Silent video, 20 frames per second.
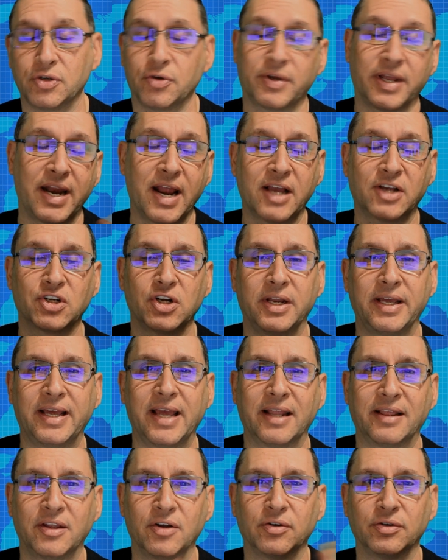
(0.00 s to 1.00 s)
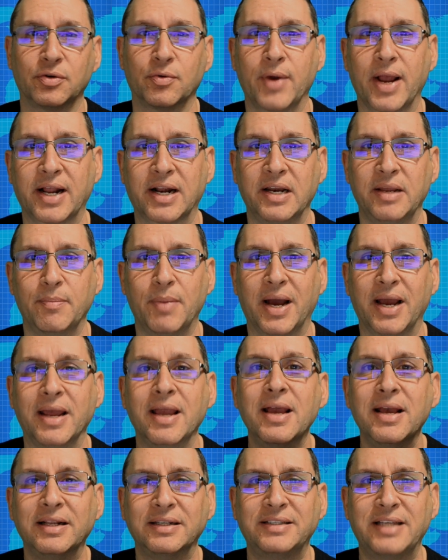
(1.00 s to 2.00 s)
You can actually get there directly by
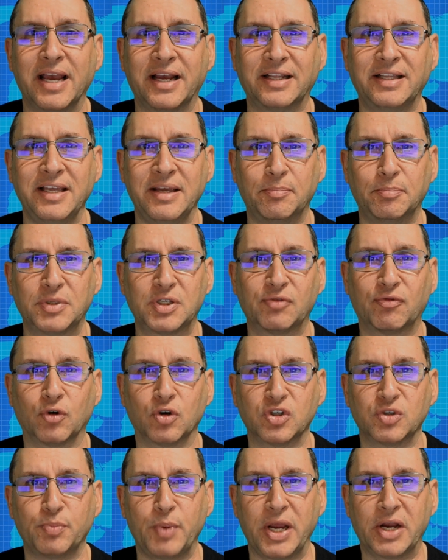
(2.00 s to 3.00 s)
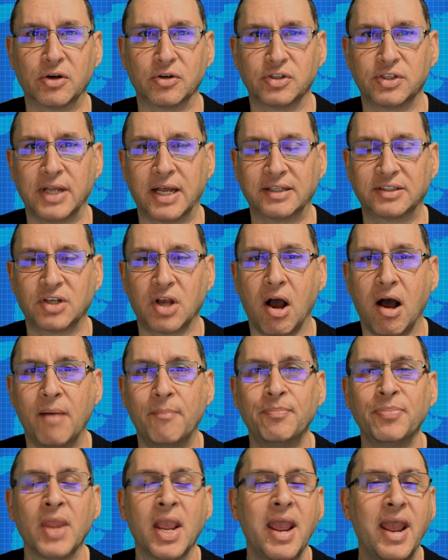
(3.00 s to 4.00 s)

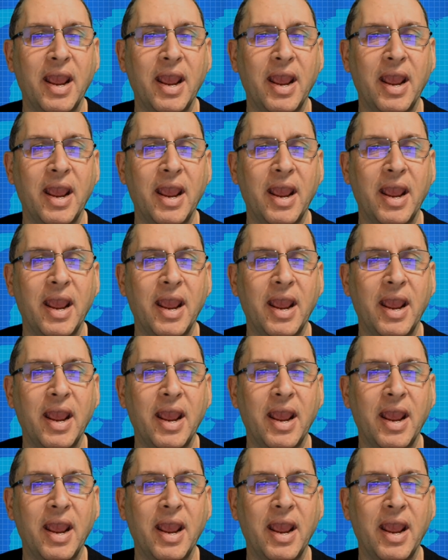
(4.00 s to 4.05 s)
techtipsforspeakers.com.